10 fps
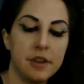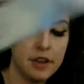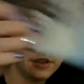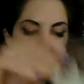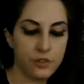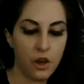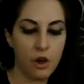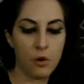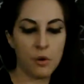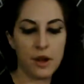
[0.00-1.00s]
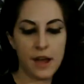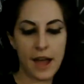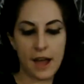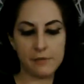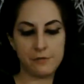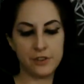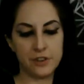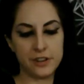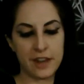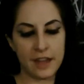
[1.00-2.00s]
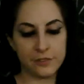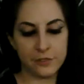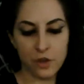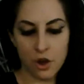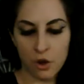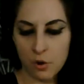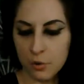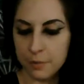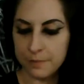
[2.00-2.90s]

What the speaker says: So I'm feeling as though.